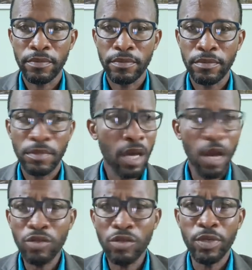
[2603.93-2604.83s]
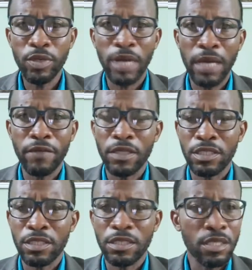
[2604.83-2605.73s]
How do we arrive at a decision?